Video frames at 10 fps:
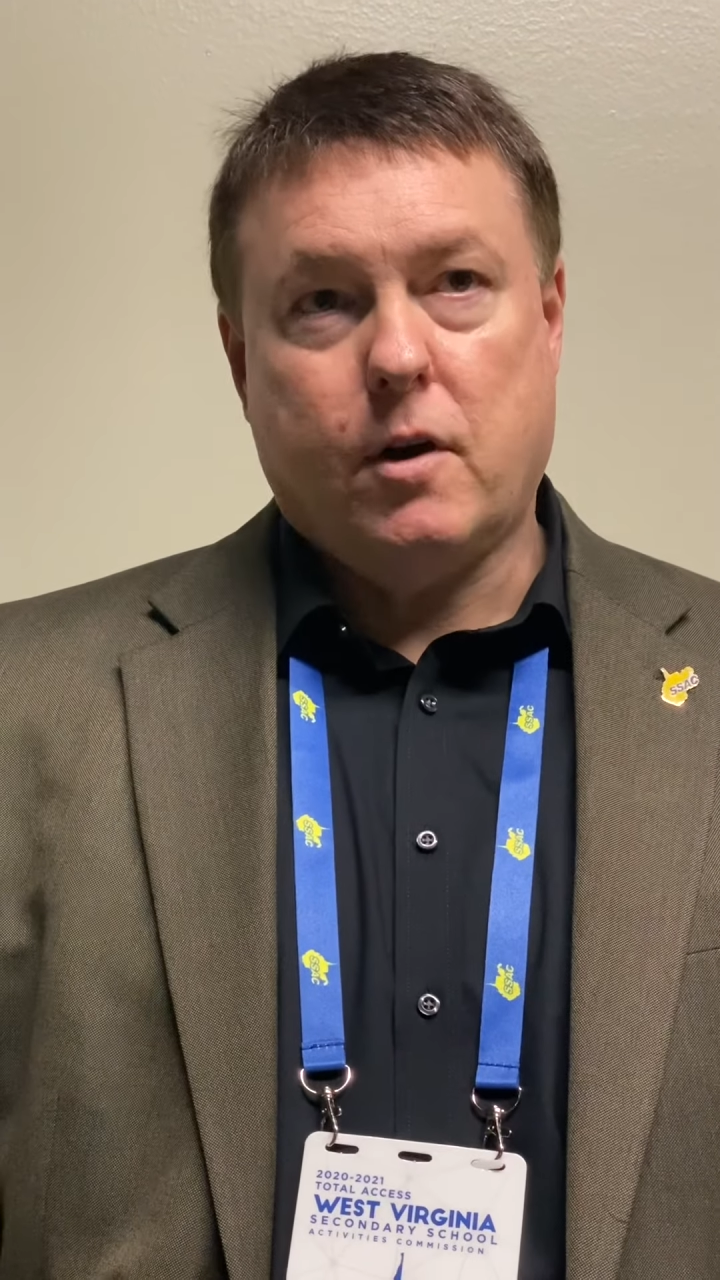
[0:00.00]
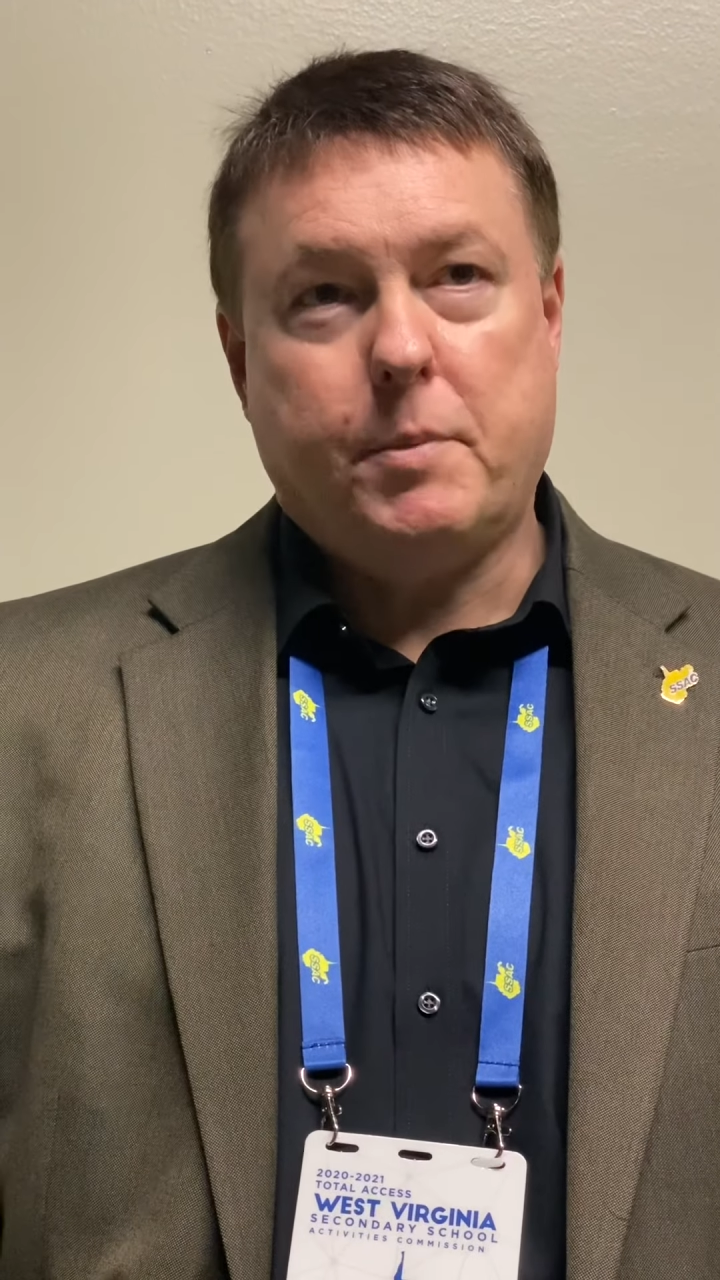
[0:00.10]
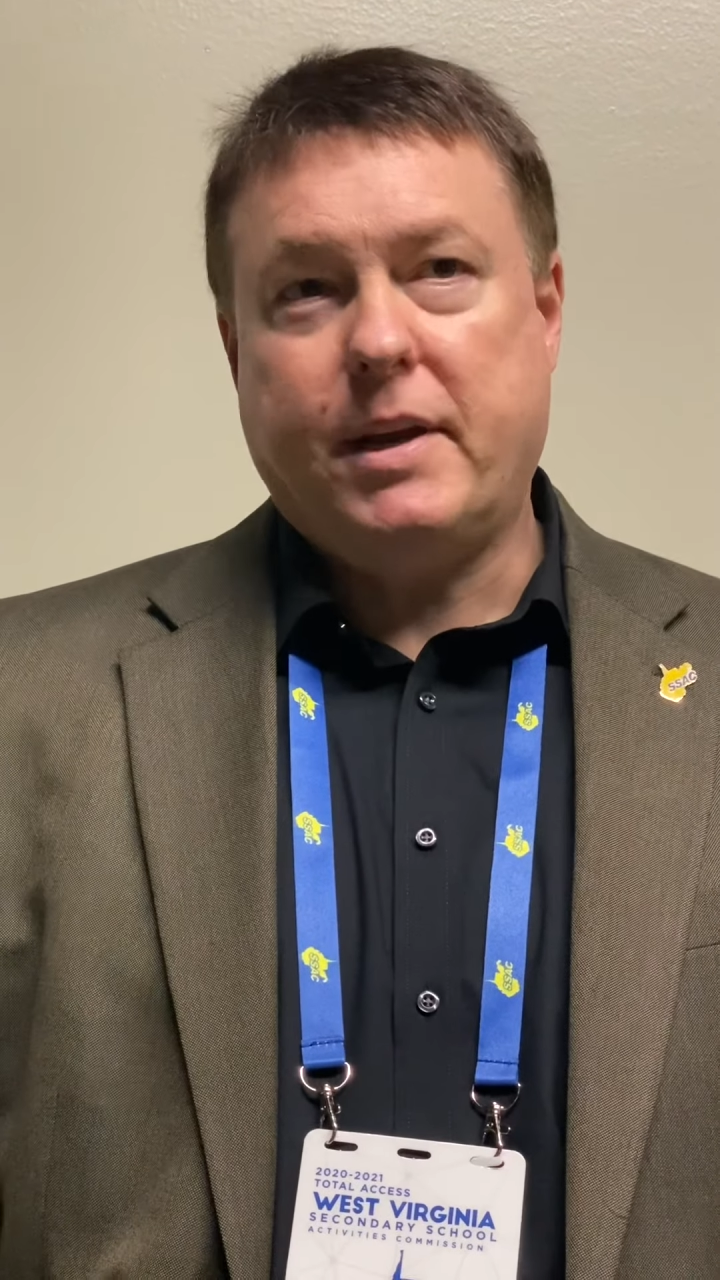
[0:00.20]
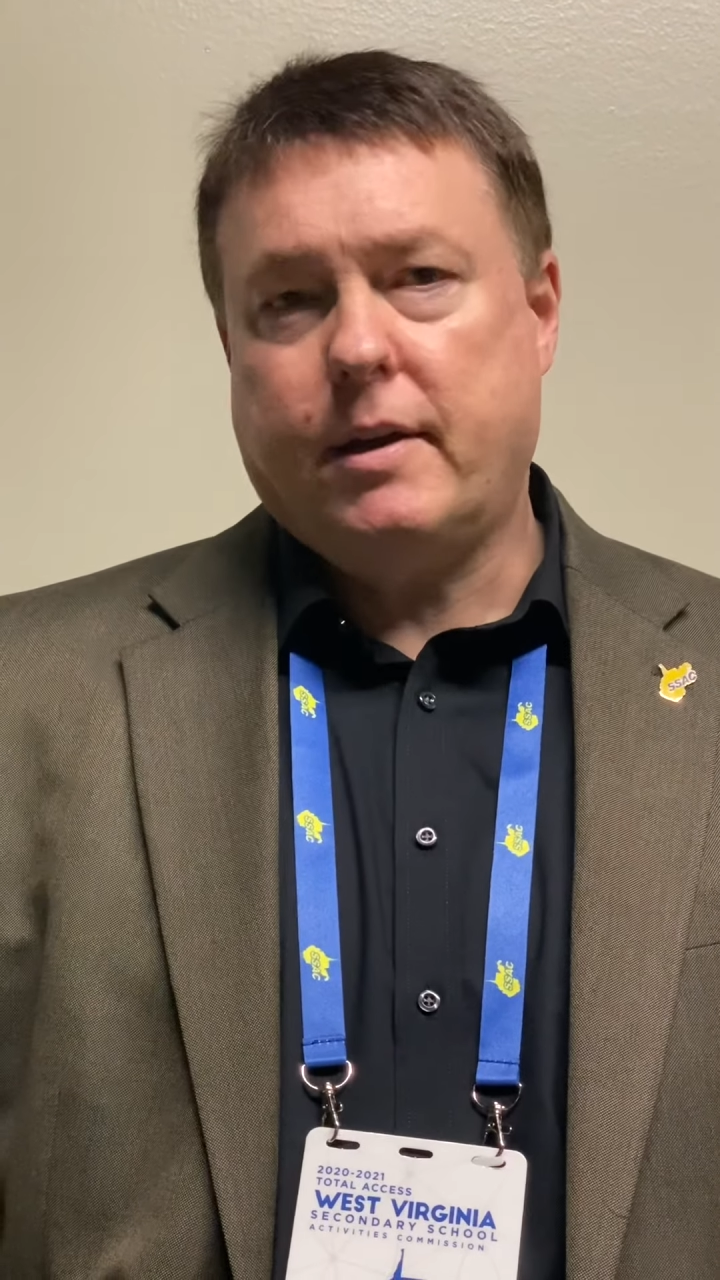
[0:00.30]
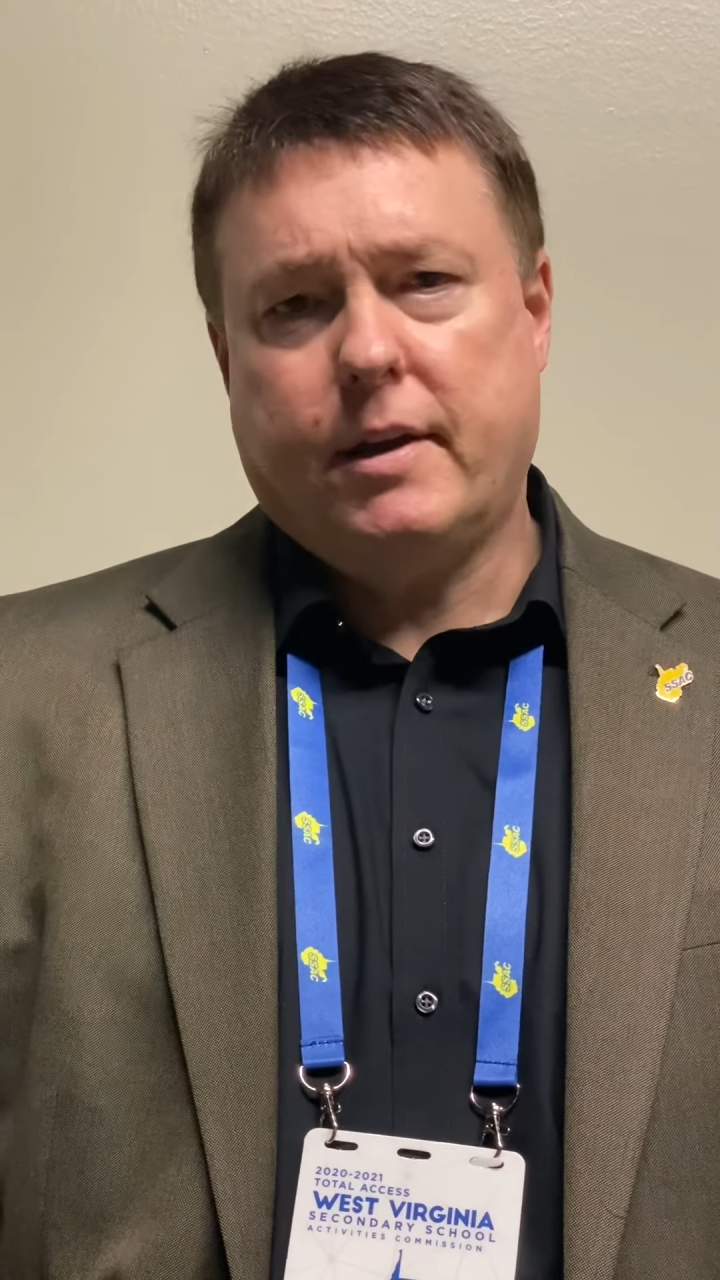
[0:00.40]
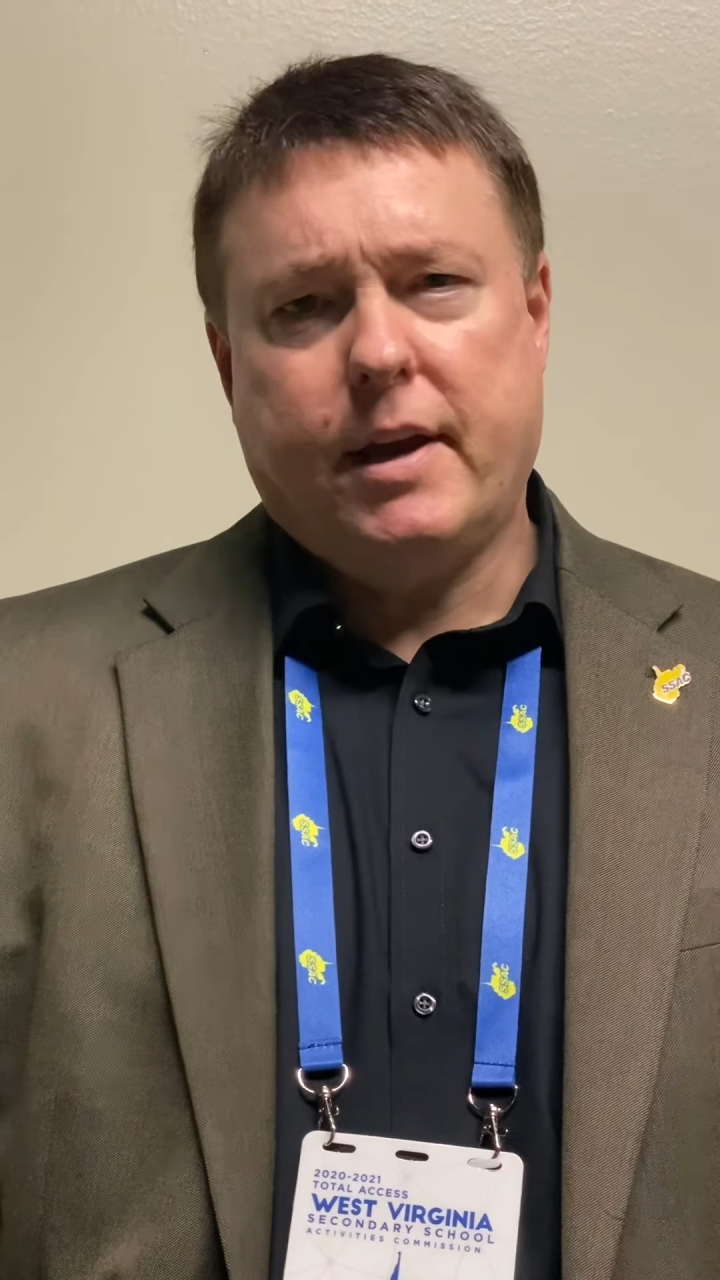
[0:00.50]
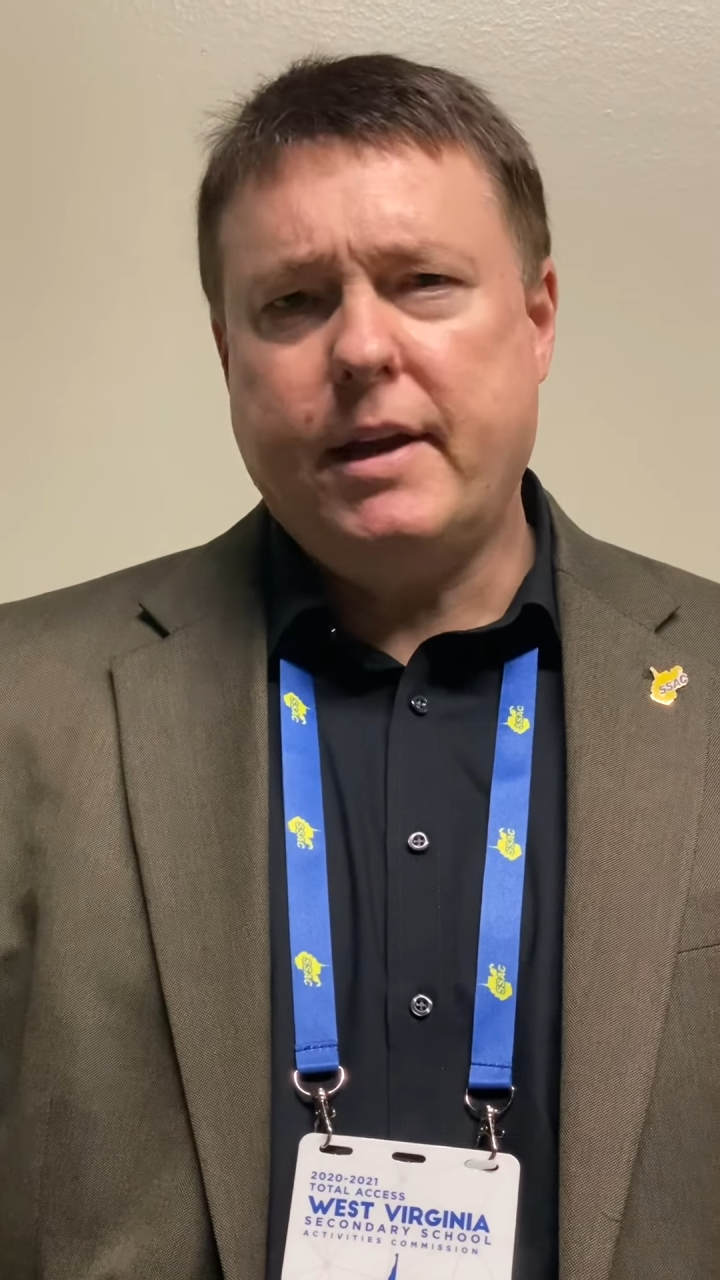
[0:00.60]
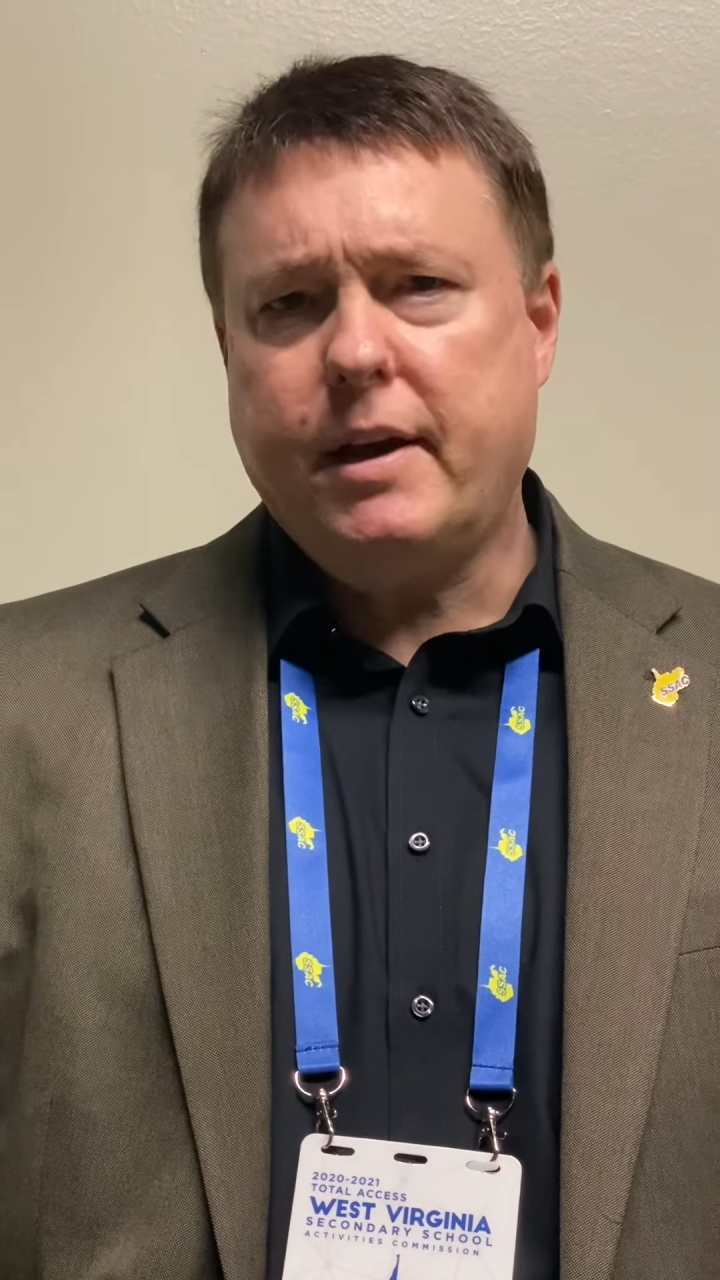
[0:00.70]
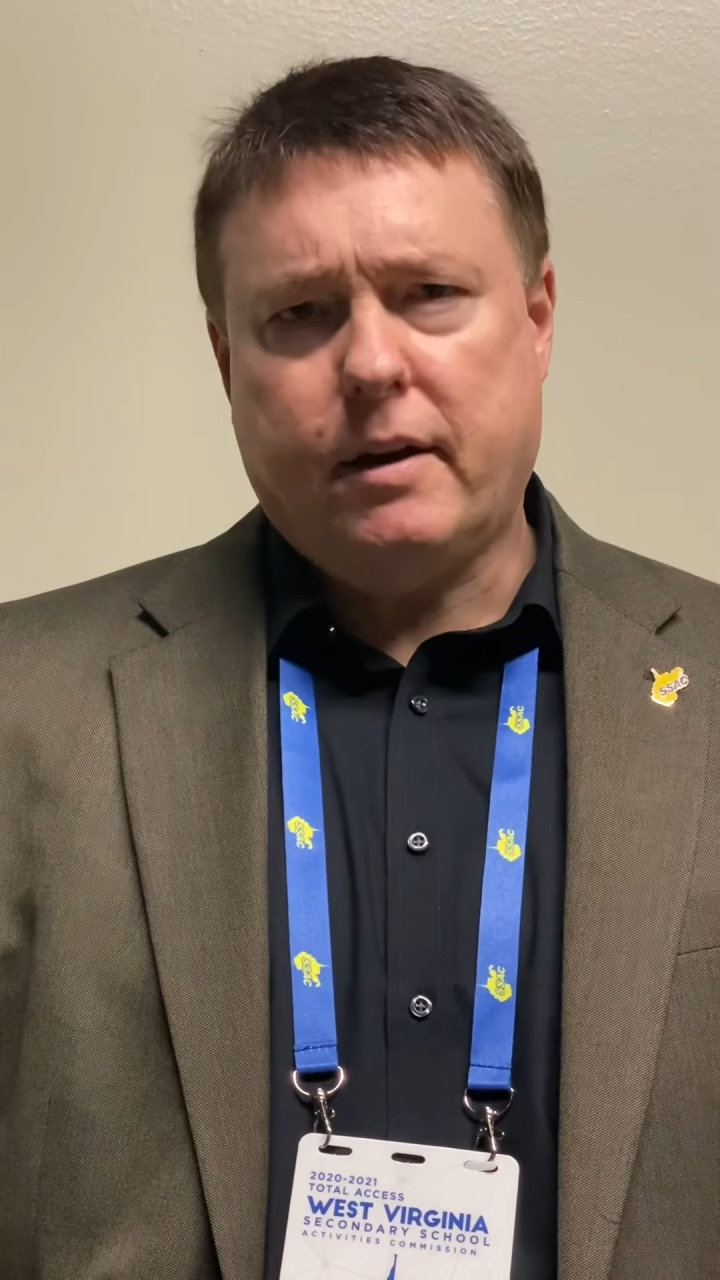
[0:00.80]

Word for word: I mean, in any